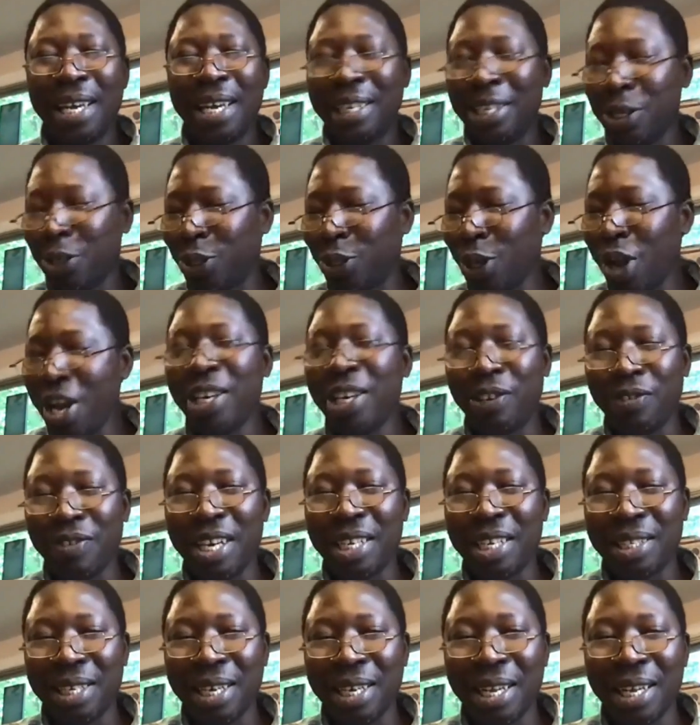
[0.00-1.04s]
it is so
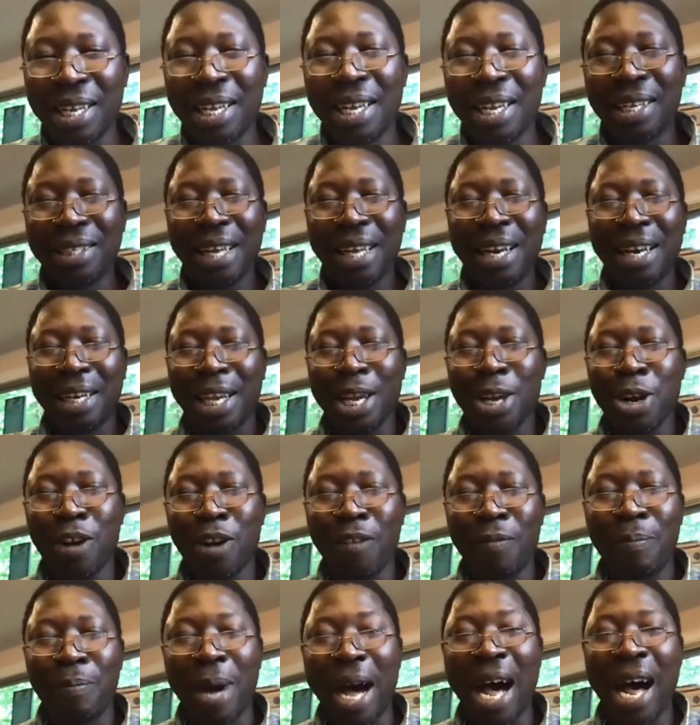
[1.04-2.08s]
interesting that the king
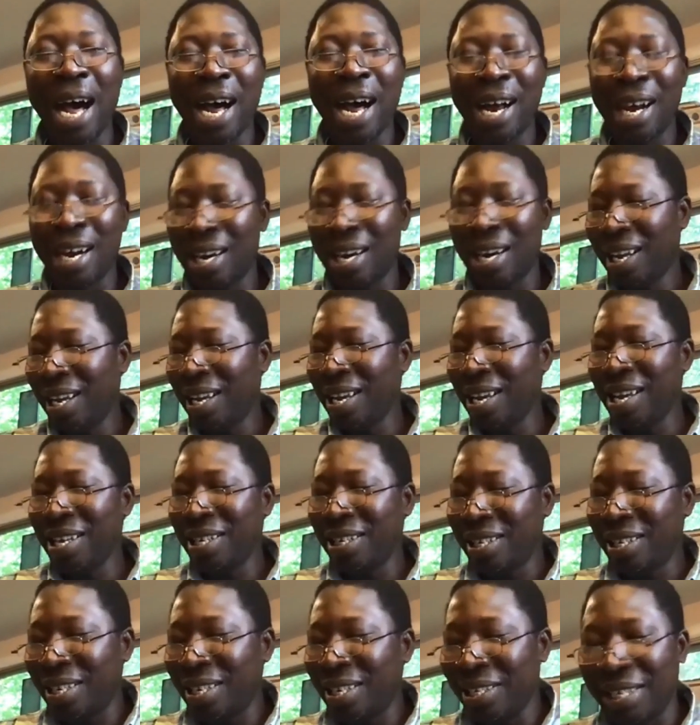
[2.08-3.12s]
of Bar
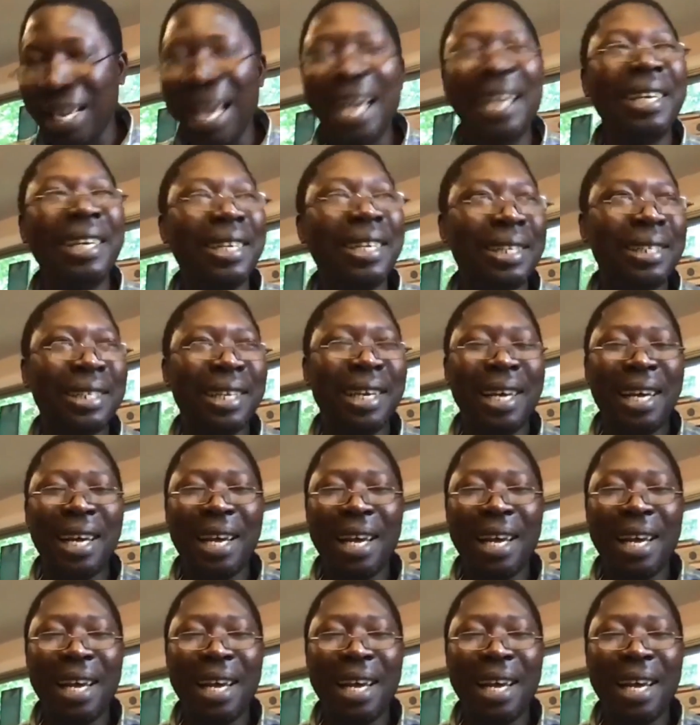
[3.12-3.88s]
is descendants